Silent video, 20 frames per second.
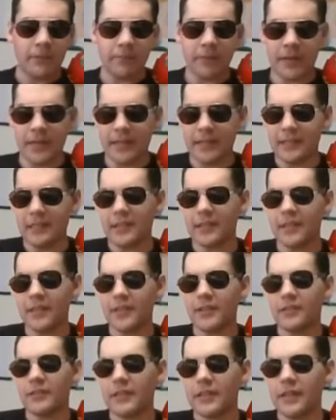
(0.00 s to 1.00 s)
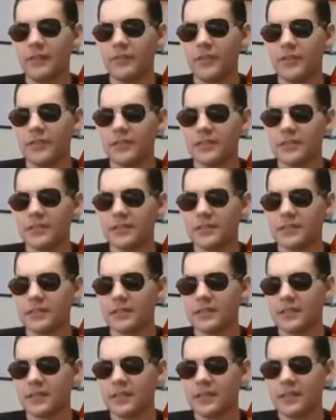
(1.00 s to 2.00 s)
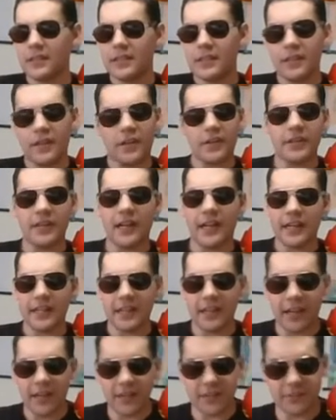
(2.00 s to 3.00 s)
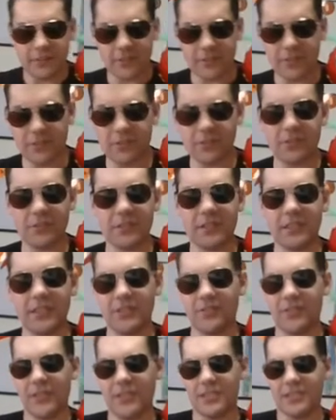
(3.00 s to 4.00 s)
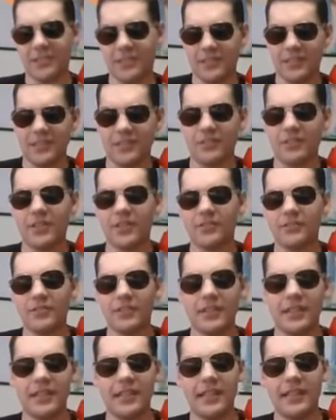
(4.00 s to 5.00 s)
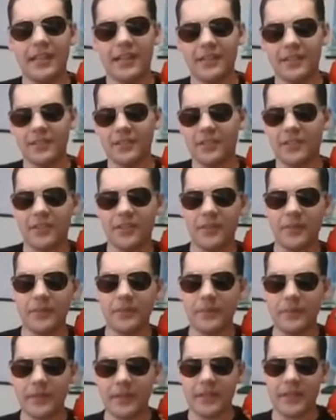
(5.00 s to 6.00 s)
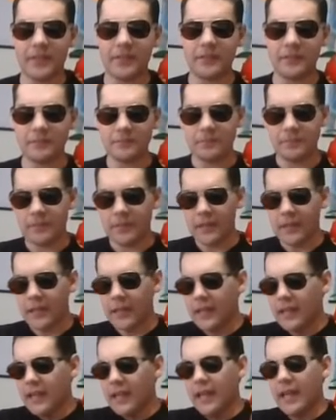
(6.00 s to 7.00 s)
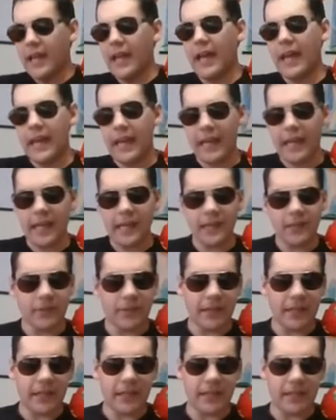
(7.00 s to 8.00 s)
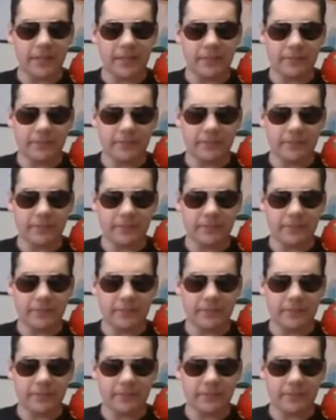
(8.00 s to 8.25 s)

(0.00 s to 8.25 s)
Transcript: but you know if you just are not in awkward social situations then you don't need alcohol you know anyway